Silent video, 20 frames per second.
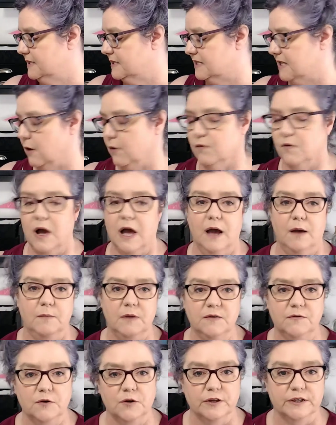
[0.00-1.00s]
So um,
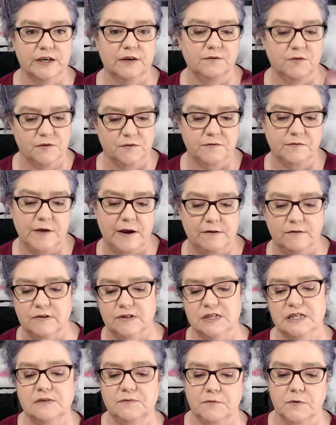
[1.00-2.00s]
if you're looking for
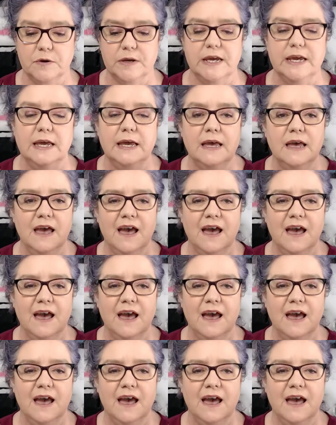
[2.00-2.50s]
fragrance-free,